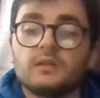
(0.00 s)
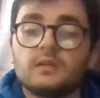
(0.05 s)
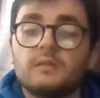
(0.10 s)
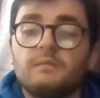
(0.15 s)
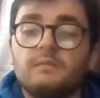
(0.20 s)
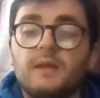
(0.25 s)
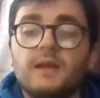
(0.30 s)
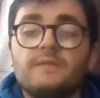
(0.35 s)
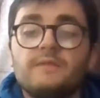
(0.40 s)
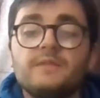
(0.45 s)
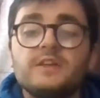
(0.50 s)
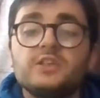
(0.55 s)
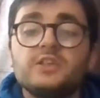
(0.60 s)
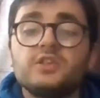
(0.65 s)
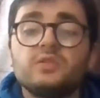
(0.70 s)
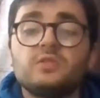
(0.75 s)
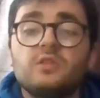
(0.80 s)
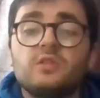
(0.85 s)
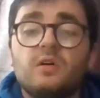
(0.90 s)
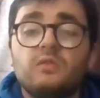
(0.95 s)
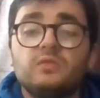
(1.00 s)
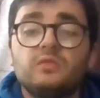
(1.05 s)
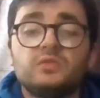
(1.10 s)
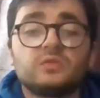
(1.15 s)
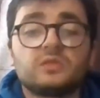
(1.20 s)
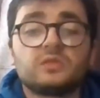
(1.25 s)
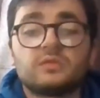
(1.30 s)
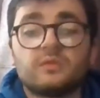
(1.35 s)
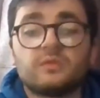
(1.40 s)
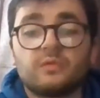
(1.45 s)
My original goal
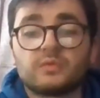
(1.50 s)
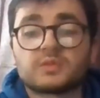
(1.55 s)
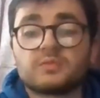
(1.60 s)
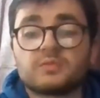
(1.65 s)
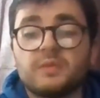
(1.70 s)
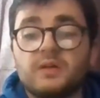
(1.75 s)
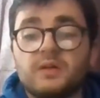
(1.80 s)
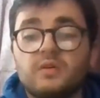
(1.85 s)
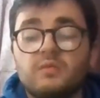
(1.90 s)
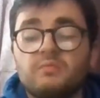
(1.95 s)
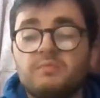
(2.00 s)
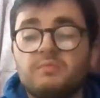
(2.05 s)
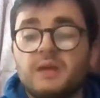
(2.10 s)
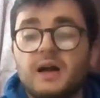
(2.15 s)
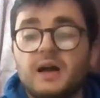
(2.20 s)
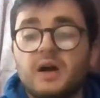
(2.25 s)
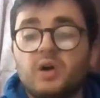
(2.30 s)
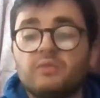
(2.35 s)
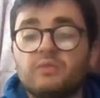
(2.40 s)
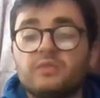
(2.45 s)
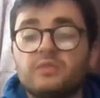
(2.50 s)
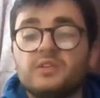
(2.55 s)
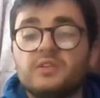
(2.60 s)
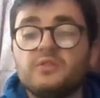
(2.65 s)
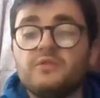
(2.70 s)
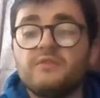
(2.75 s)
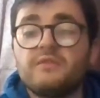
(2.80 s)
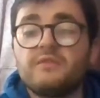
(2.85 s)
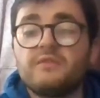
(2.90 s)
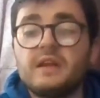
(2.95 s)
was to become part of a
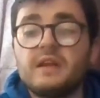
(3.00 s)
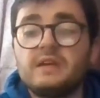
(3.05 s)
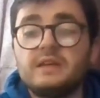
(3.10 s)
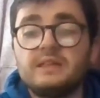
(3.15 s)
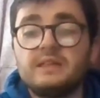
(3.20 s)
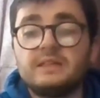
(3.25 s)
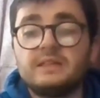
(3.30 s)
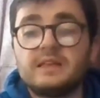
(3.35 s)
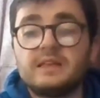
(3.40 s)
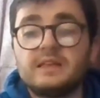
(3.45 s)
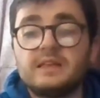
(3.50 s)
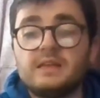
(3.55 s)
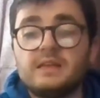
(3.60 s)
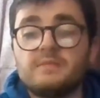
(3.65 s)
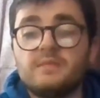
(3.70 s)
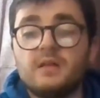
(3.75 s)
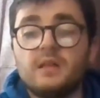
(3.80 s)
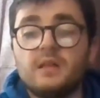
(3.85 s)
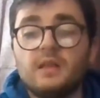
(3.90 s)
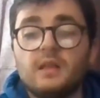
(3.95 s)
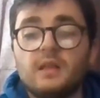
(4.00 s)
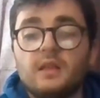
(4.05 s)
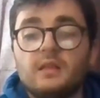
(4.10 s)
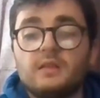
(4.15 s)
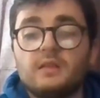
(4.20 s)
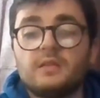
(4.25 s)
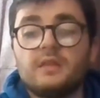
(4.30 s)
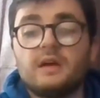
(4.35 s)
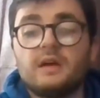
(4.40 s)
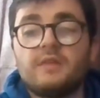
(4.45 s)
youth offending team.
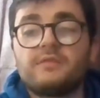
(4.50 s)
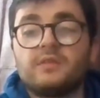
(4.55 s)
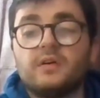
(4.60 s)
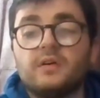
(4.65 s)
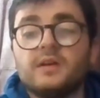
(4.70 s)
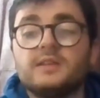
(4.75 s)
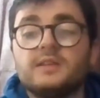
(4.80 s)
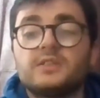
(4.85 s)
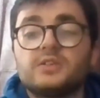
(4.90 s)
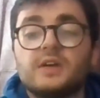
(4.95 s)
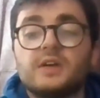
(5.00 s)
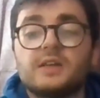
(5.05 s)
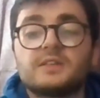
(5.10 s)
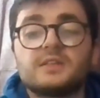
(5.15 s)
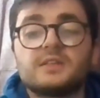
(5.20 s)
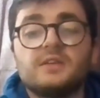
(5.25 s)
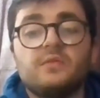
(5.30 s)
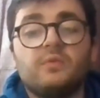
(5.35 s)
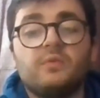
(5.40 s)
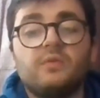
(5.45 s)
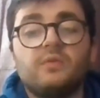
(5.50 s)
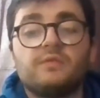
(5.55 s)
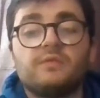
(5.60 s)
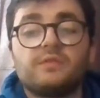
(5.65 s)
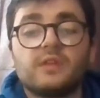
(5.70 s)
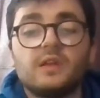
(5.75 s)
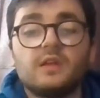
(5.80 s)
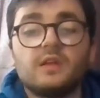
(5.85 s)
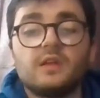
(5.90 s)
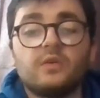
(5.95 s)
Therefore, interacting
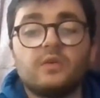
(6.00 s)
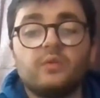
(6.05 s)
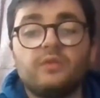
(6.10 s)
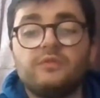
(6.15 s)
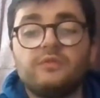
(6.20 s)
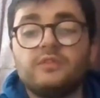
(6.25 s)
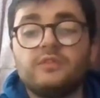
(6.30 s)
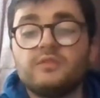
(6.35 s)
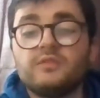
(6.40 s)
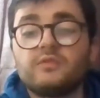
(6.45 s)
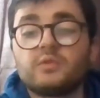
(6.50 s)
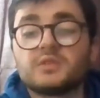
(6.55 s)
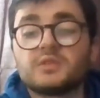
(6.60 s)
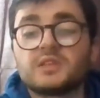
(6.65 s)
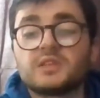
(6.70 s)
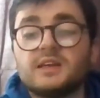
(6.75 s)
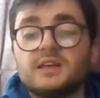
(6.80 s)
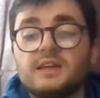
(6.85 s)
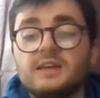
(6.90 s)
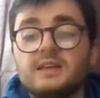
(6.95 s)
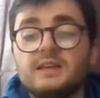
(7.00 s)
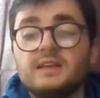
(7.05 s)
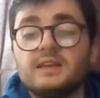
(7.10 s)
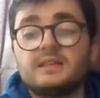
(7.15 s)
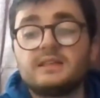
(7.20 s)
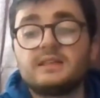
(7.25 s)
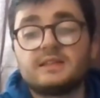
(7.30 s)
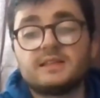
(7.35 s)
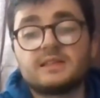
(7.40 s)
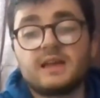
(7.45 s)
with youth was a key
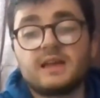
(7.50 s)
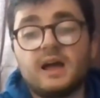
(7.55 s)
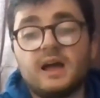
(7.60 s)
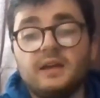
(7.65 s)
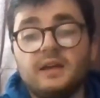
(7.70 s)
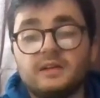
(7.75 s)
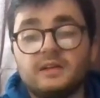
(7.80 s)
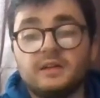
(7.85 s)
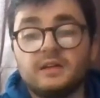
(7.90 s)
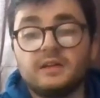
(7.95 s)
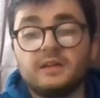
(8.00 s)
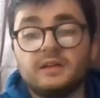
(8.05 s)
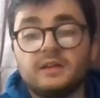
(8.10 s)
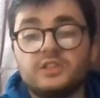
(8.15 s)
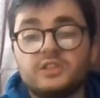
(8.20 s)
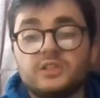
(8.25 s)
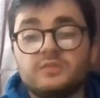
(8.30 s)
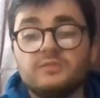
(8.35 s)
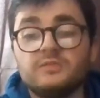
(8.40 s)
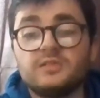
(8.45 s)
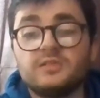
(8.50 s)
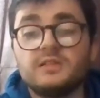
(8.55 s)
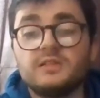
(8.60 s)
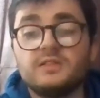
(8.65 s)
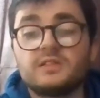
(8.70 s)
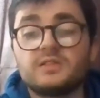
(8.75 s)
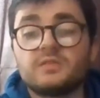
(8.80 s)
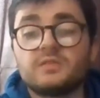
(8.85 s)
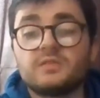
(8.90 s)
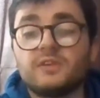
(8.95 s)
decider in choosing
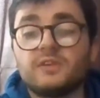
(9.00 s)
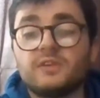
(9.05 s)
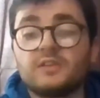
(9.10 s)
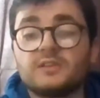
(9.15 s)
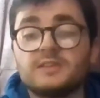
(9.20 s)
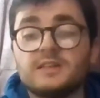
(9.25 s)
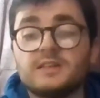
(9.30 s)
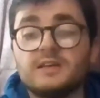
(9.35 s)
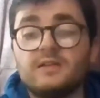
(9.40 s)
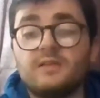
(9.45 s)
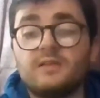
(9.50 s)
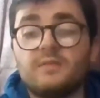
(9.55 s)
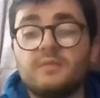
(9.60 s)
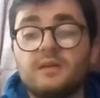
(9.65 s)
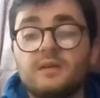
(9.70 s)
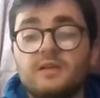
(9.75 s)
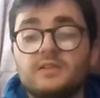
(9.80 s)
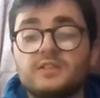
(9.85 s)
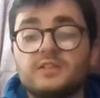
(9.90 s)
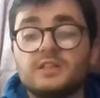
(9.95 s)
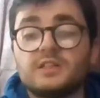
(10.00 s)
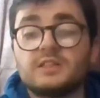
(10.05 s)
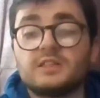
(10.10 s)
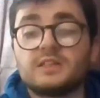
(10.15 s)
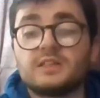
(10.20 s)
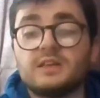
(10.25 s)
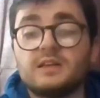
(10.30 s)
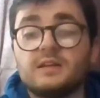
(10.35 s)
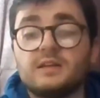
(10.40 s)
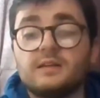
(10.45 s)
to volunteer at
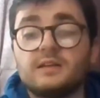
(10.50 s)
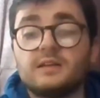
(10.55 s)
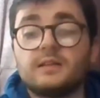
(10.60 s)
BLGC.